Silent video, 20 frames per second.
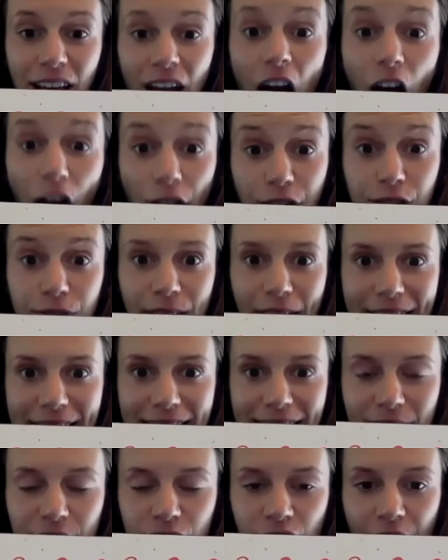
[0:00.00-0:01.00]
Are you ready
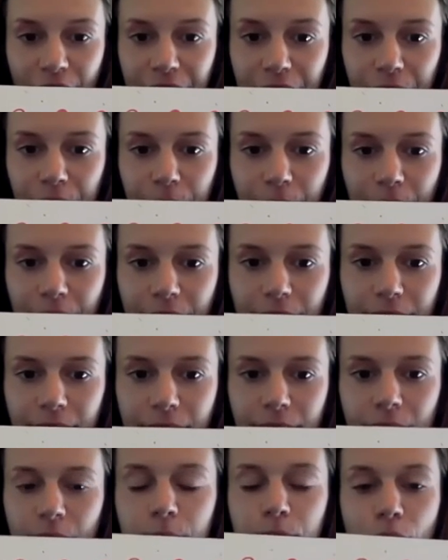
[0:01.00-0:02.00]
to check your work?
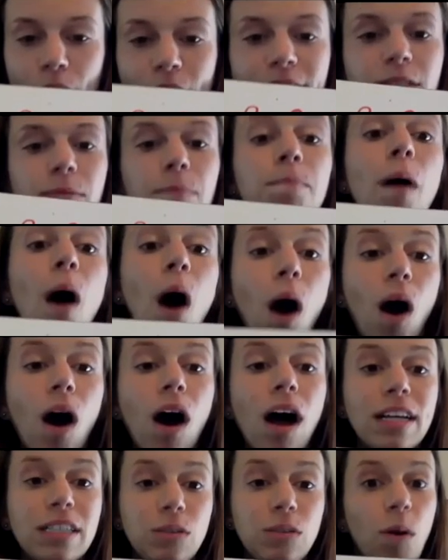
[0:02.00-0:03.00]
Press
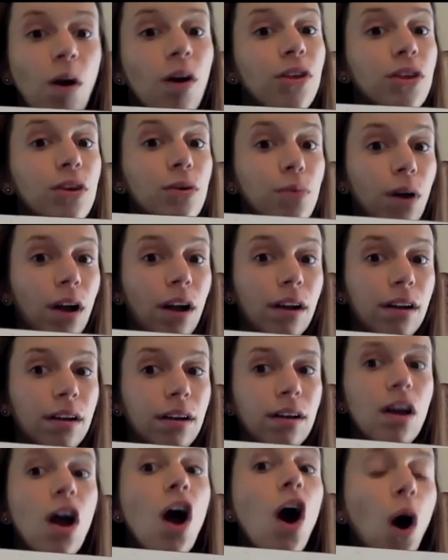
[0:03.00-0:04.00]
pause while you work.
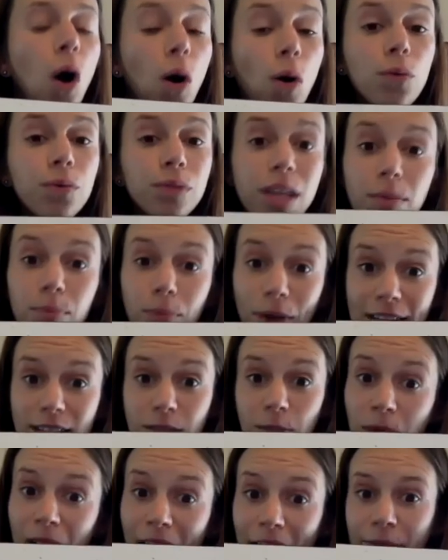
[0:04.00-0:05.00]
Only press
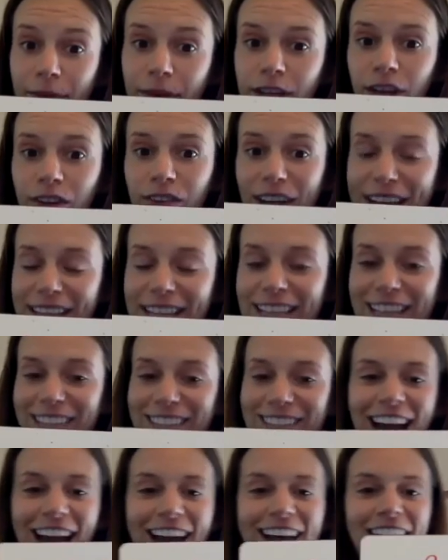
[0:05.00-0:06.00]
play when you're ready to
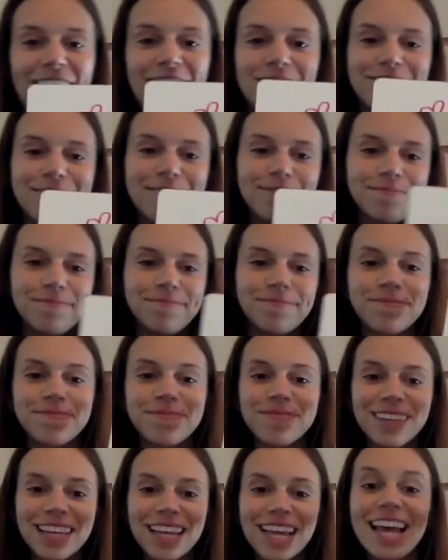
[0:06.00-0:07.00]
check it.
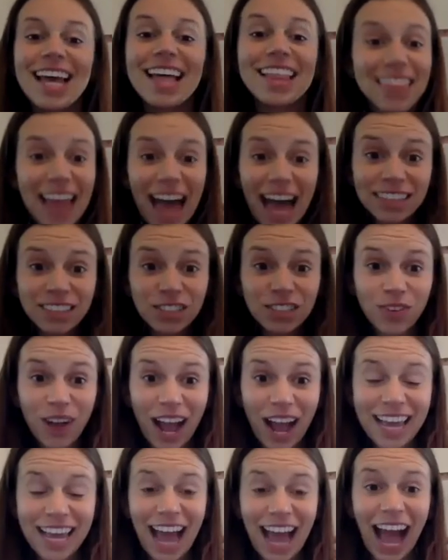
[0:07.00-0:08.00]
That's
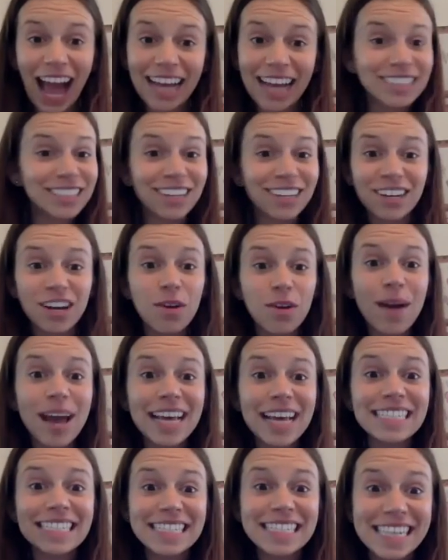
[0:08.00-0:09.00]
right, I took
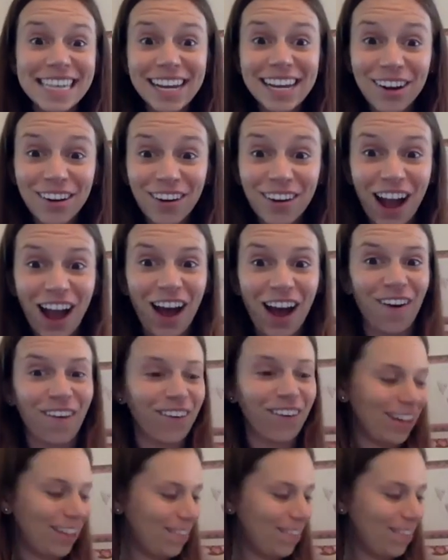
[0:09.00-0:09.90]
away 0.